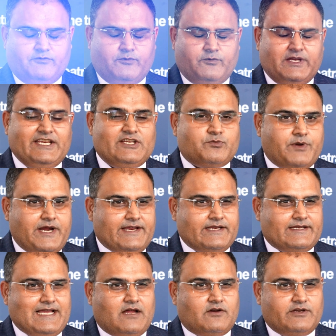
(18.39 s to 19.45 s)
We need to break
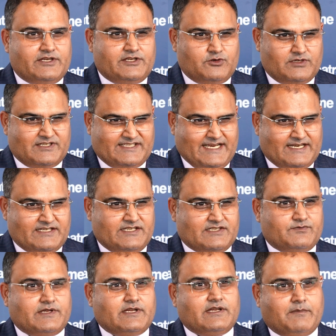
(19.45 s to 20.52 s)
it down to the
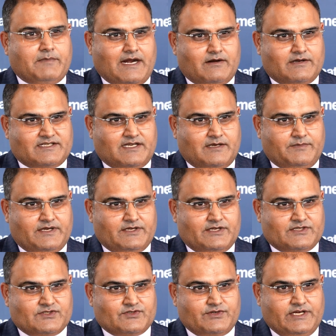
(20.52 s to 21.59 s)
sectors within the maritime
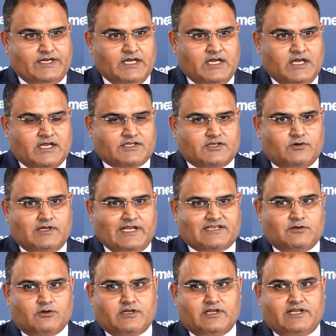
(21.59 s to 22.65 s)
industry. So
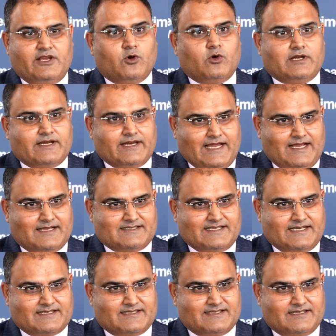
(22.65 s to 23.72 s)
let's look at the oil and gas
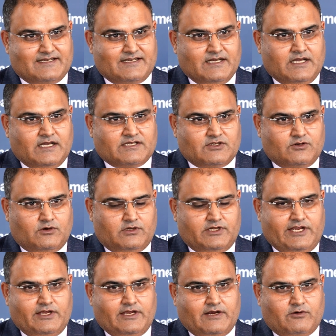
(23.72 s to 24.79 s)
sector. So on
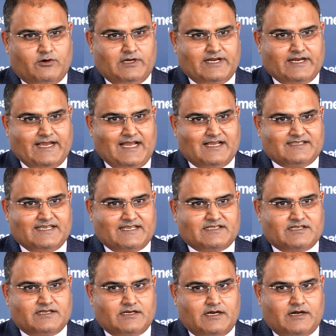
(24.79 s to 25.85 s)
the oil and gas
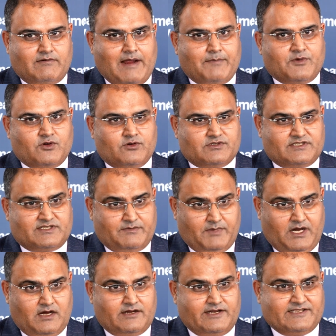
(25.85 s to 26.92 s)
sector, Aramco's
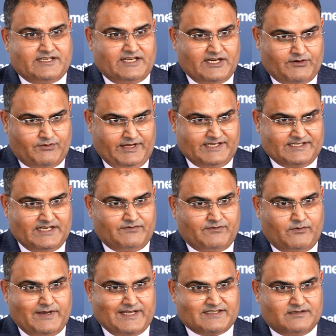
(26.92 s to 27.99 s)
demand is increasing
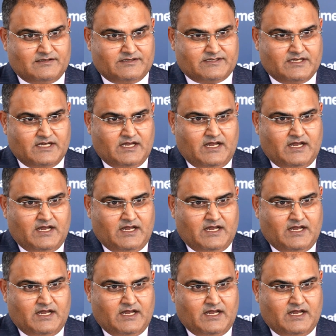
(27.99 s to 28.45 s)
for vessels.